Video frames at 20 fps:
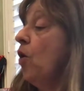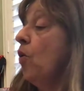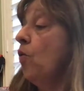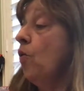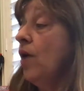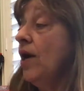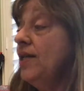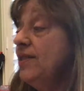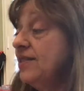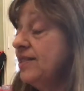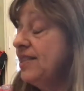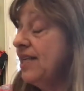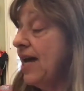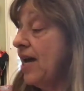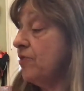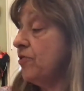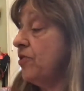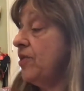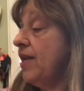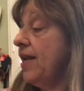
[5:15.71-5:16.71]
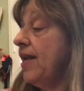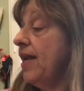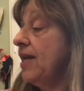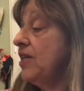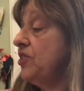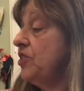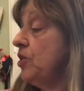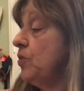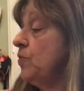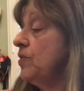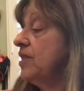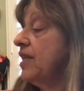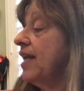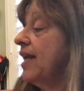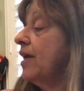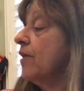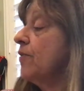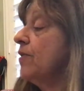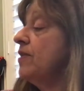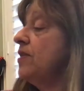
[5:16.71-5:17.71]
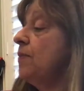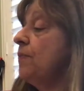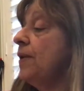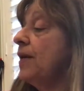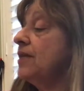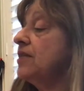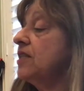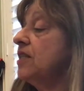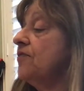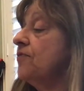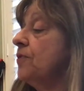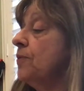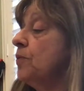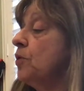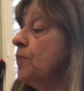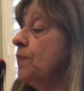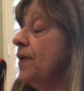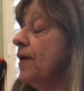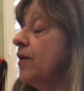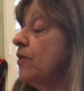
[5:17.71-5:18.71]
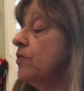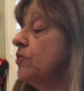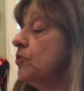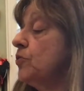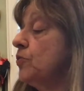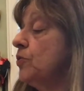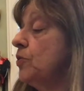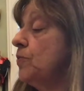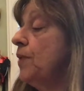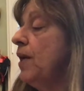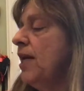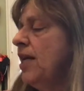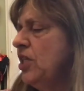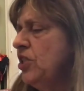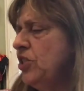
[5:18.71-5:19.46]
One Saturday, as she was carrying the basket from her parents' room,